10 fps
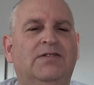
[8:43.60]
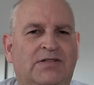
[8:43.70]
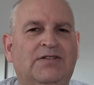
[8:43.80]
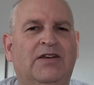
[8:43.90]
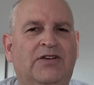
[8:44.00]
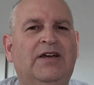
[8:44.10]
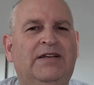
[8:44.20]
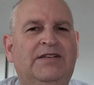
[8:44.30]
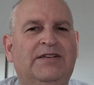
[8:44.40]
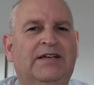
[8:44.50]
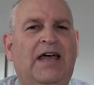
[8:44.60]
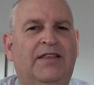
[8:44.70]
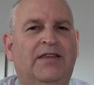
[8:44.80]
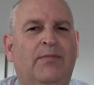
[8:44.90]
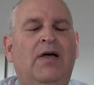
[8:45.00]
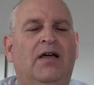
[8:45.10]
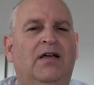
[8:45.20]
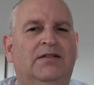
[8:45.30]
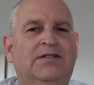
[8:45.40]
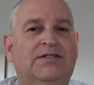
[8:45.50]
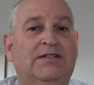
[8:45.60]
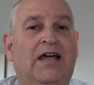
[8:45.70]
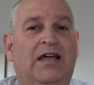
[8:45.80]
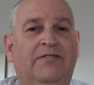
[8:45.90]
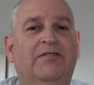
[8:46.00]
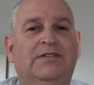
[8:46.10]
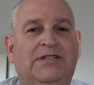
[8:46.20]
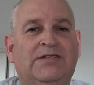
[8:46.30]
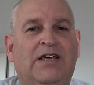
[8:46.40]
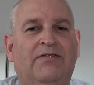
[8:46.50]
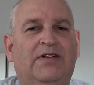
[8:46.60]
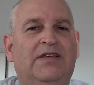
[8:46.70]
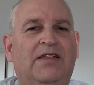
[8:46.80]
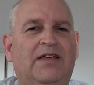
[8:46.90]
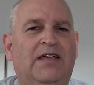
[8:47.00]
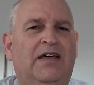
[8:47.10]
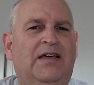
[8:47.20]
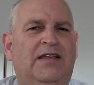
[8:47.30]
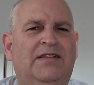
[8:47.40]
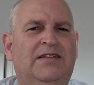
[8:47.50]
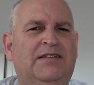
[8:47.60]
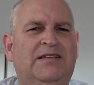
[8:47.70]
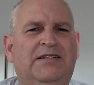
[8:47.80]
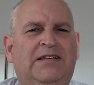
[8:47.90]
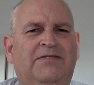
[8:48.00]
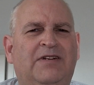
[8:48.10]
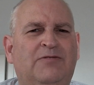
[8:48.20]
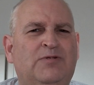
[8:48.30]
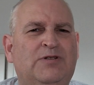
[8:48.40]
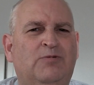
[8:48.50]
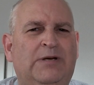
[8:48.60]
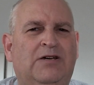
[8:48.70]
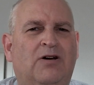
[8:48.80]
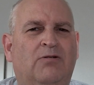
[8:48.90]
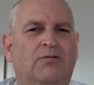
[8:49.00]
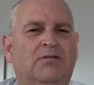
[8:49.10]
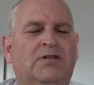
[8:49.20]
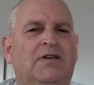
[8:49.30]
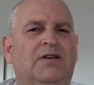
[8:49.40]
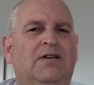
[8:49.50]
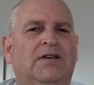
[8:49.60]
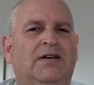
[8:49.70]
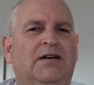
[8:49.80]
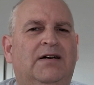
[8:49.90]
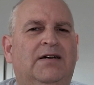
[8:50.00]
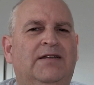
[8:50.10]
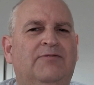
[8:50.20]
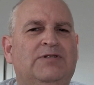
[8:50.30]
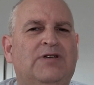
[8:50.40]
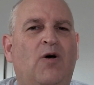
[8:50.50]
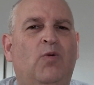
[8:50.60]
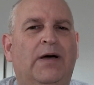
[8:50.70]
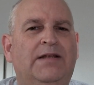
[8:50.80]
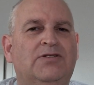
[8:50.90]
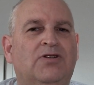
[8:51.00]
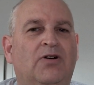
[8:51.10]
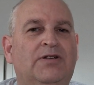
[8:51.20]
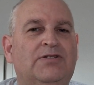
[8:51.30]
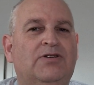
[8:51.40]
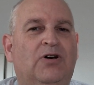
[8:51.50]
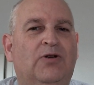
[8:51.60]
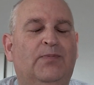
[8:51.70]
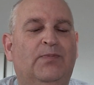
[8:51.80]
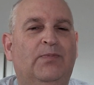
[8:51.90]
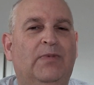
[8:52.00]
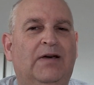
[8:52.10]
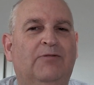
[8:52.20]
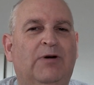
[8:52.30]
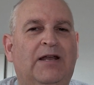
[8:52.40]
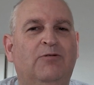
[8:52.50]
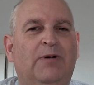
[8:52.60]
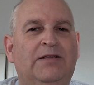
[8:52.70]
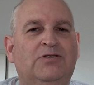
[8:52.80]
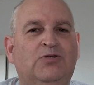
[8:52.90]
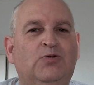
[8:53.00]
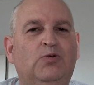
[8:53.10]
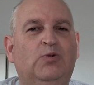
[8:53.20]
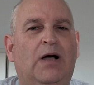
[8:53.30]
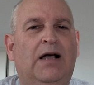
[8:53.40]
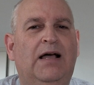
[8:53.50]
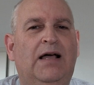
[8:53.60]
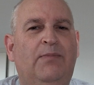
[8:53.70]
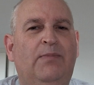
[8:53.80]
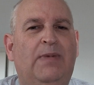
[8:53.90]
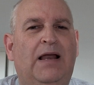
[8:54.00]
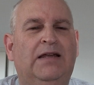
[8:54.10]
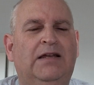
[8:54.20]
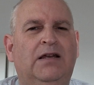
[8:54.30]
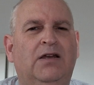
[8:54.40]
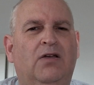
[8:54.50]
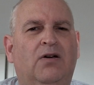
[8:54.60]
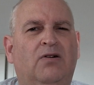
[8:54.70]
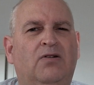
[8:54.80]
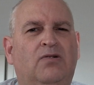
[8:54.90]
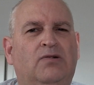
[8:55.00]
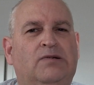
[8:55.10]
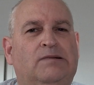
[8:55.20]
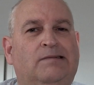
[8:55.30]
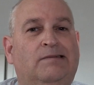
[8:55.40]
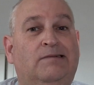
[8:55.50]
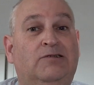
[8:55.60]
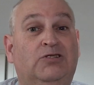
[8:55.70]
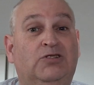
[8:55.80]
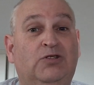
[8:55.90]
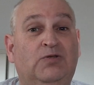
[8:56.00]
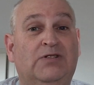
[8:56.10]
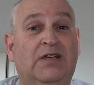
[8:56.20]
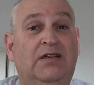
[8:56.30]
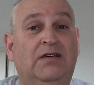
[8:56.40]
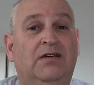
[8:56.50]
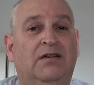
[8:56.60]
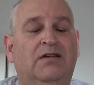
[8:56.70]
Decided I need to get them. Discovered, discovered the, the leaflet was a week old and it was uh, when it's gone, it's gone. And when I went to um, Lidl on Tuesday,